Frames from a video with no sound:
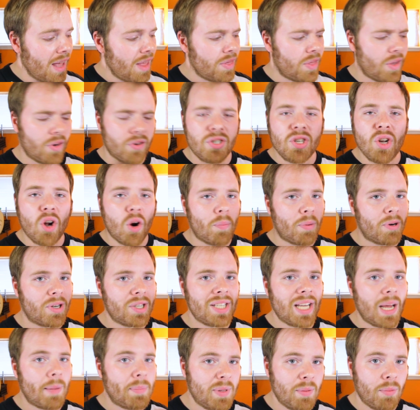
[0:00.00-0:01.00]
There's no
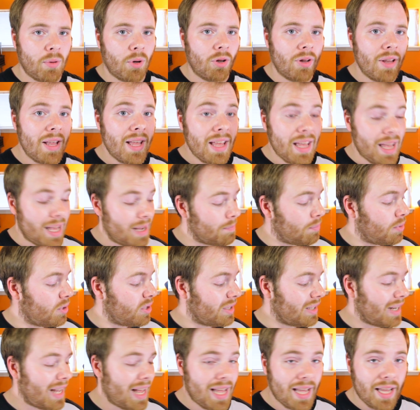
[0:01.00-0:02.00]
perceptible
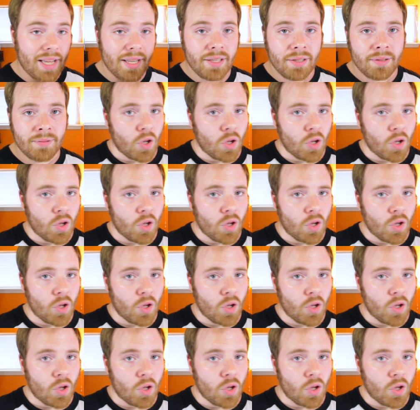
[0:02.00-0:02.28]
input lag.